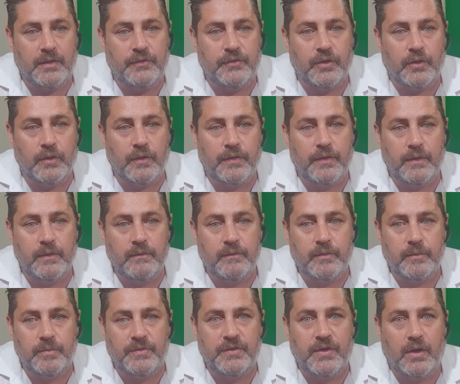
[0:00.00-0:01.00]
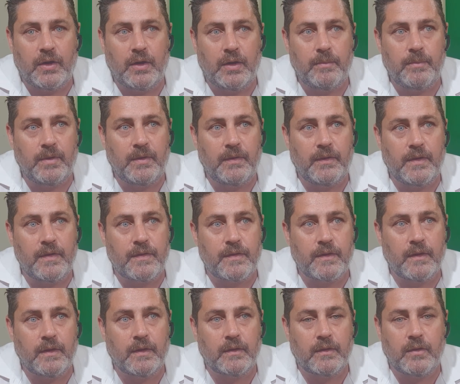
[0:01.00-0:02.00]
Jonathan from Time, and there's a